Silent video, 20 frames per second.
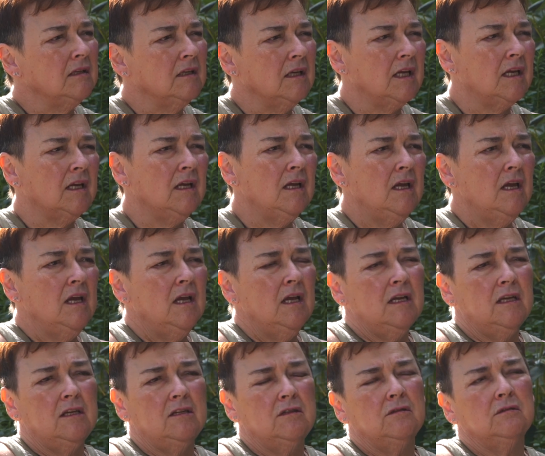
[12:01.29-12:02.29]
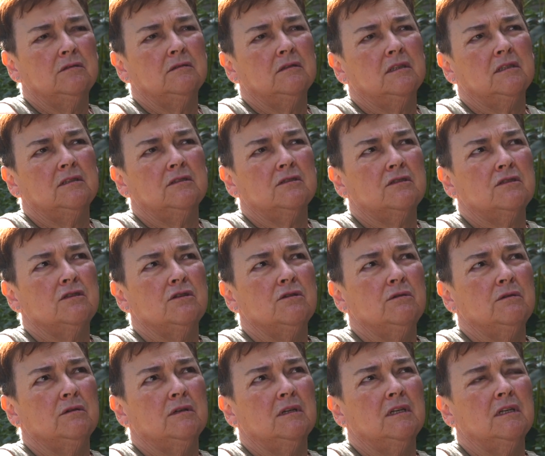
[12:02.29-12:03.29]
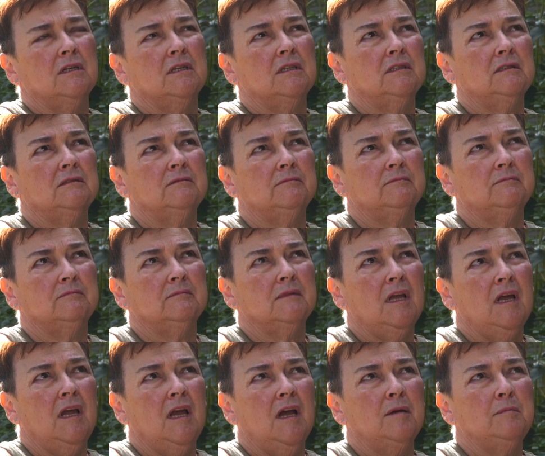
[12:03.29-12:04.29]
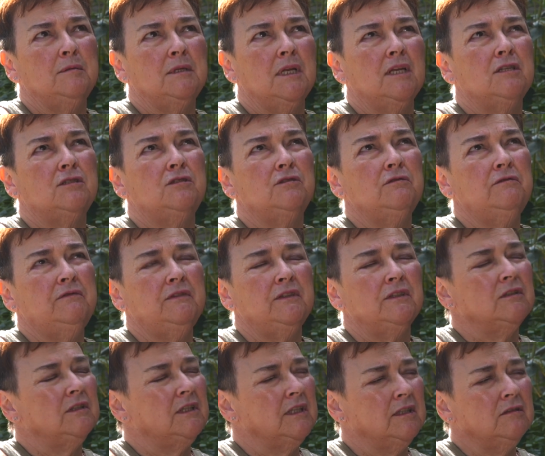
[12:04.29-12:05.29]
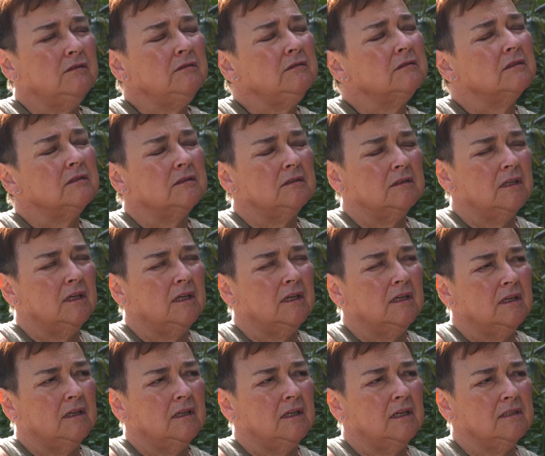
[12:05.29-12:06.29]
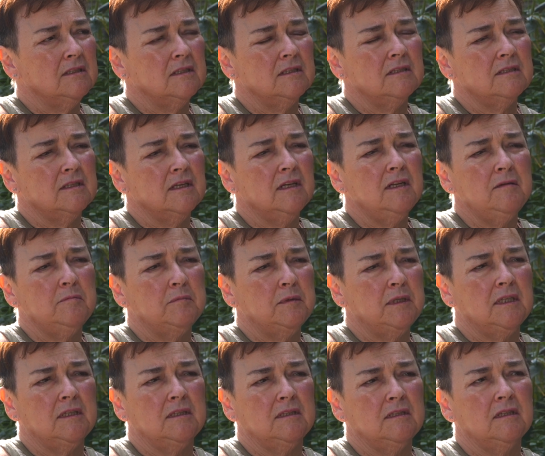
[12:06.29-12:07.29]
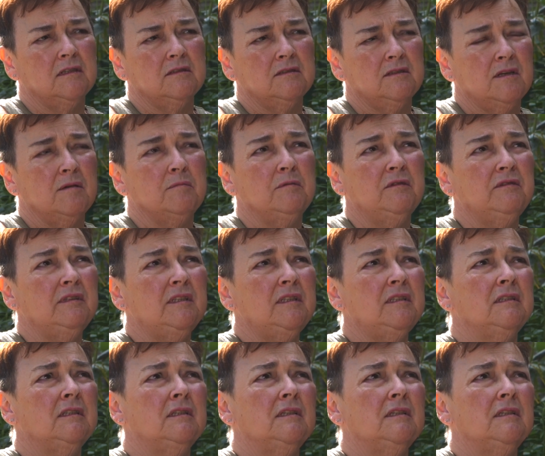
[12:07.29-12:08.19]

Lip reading: Like, there's no, I mean, I do feel guilt, as I said, because of some of it.